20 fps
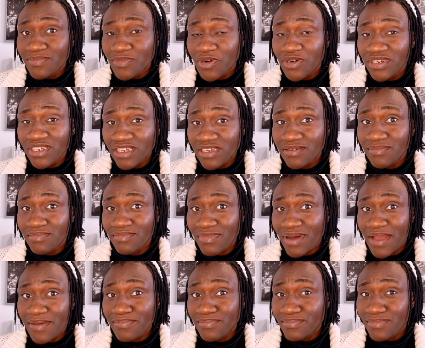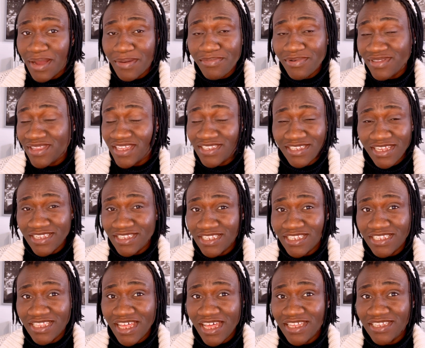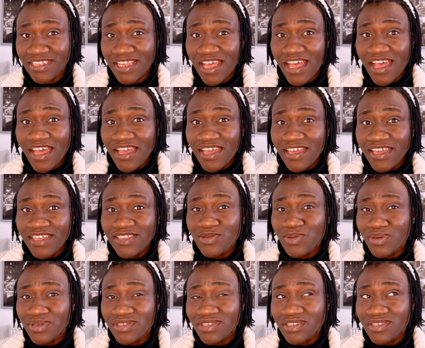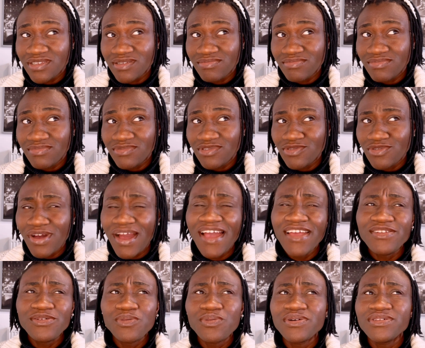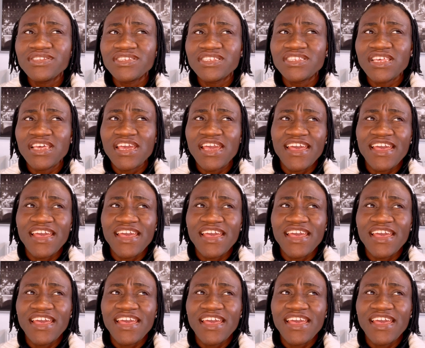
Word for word: money, my, my brothers and sisters. It was, I don't want to say